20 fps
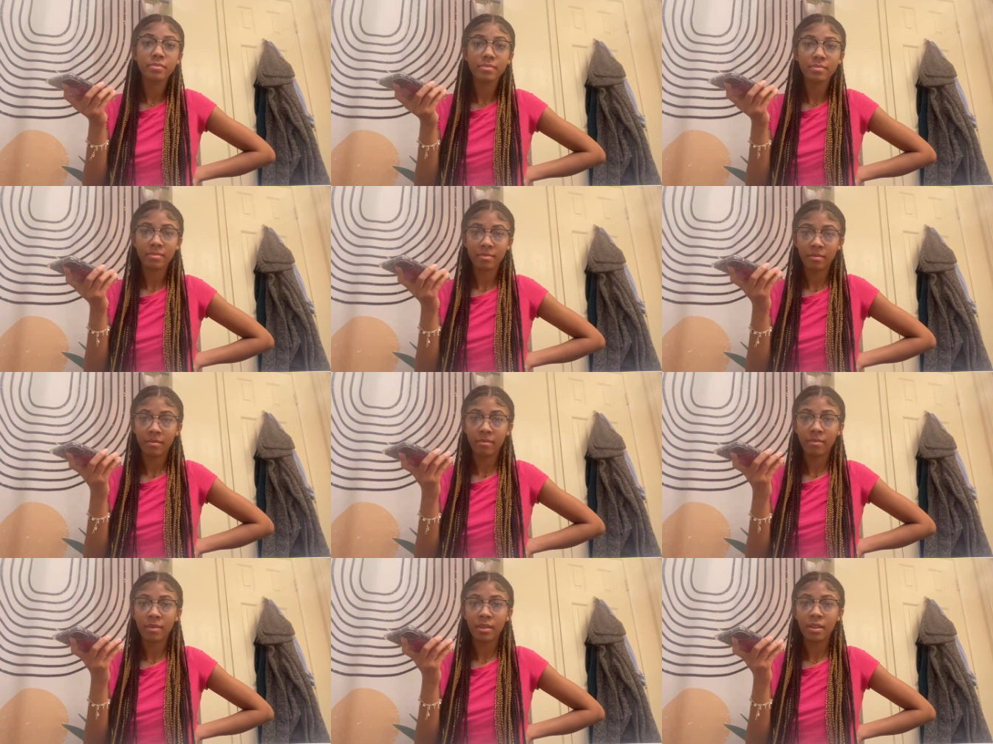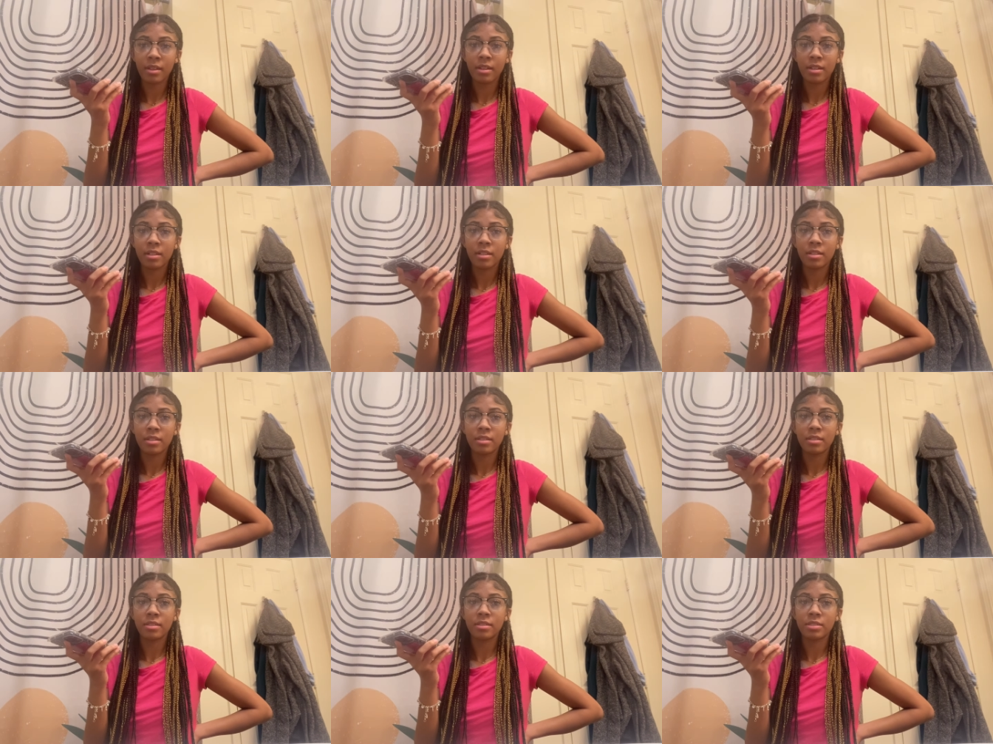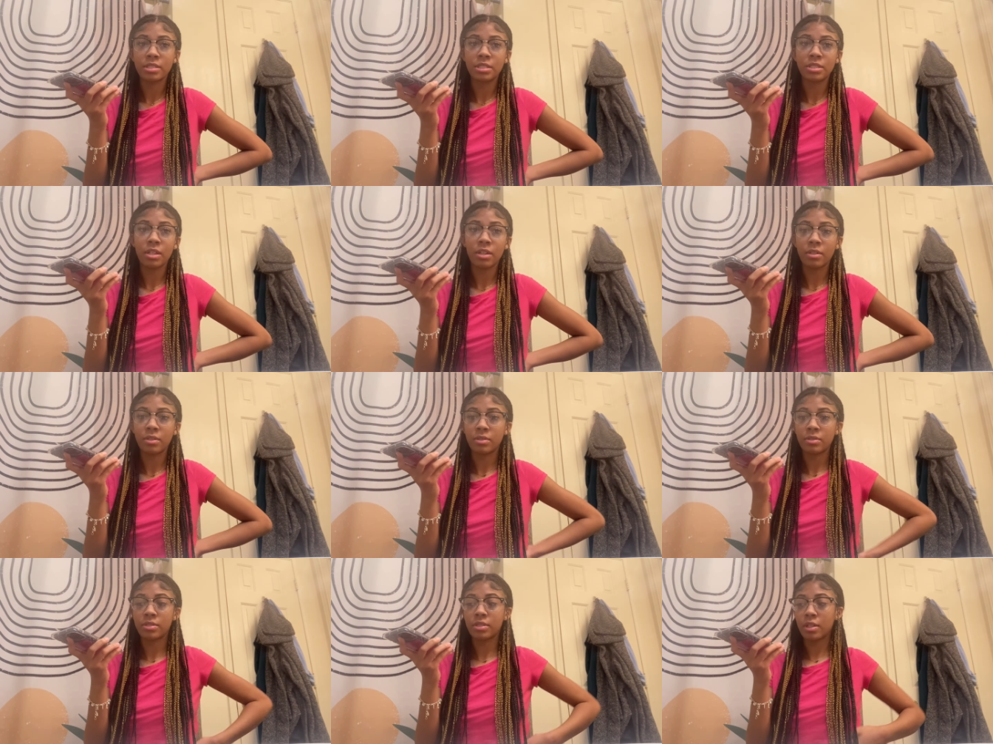I don't know shit.
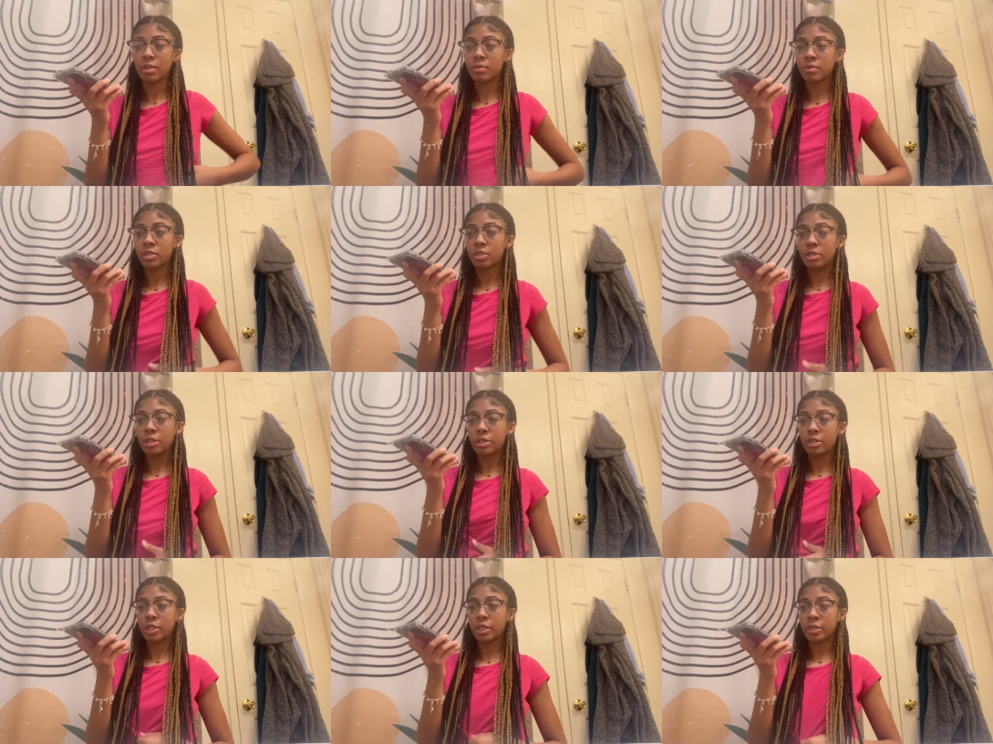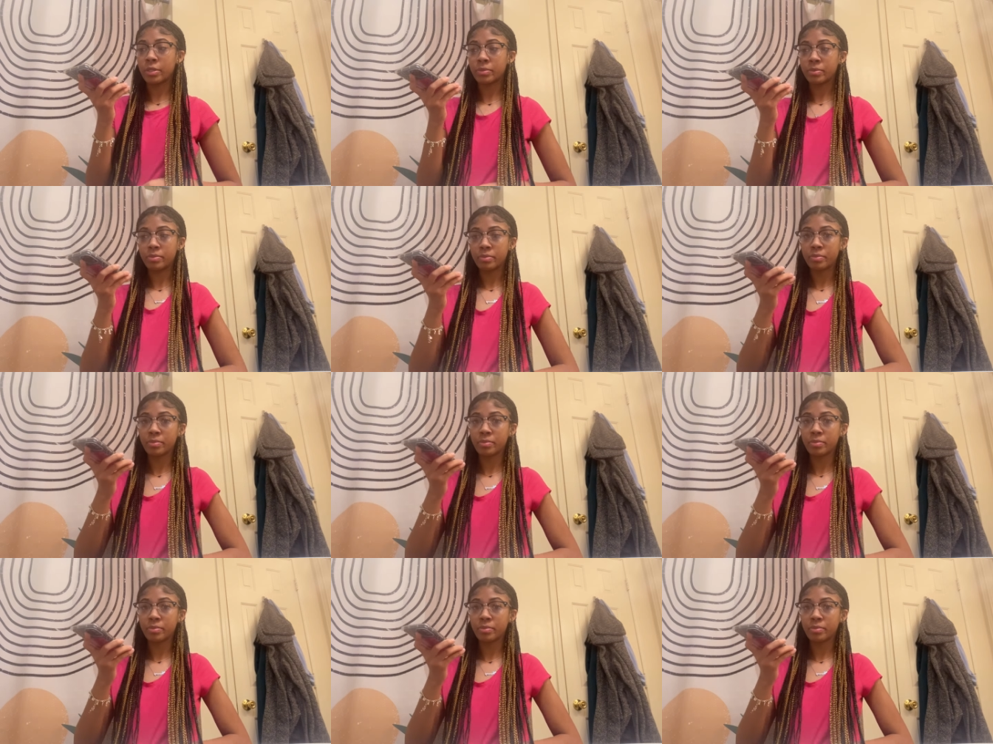So, so what you gonna do?